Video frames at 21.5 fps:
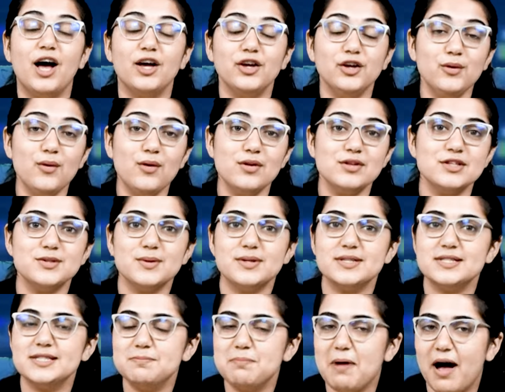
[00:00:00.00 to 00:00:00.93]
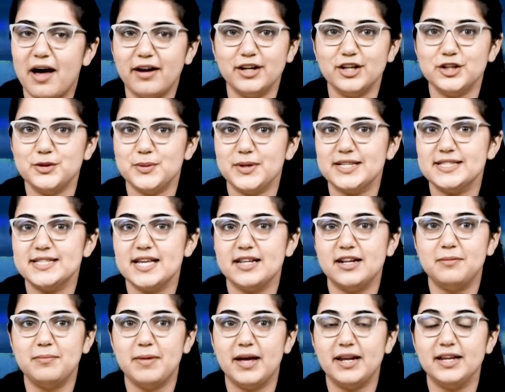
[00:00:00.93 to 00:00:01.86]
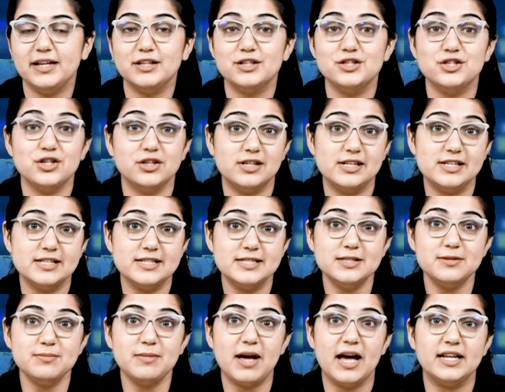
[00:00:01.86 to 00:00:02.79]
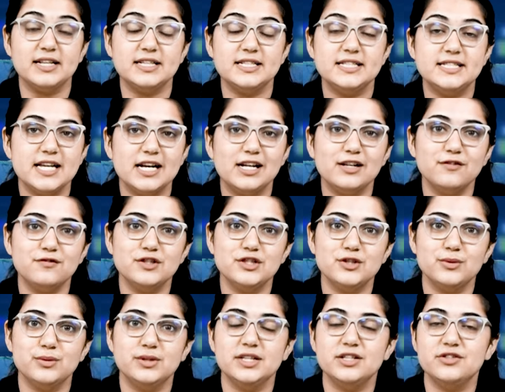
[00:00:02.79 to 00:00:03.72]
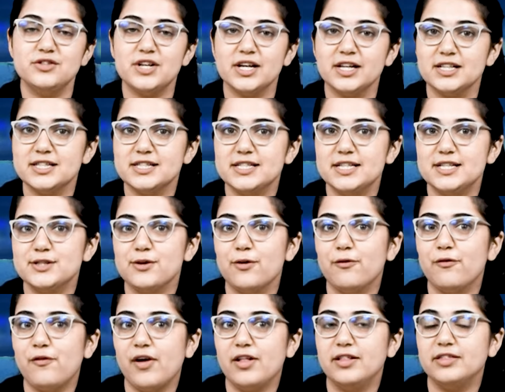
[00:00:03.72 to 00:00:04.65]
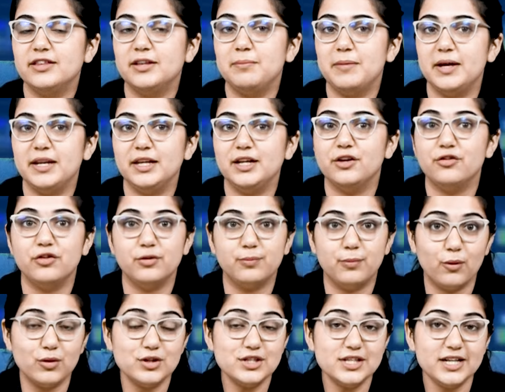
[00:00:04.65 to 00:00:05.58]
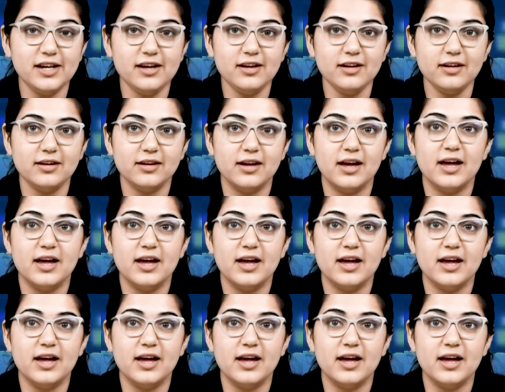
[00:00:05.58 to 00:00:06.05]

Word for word: Are you also aspiring to excel in medical journalism and delve into the intricacies of health and medical reporting?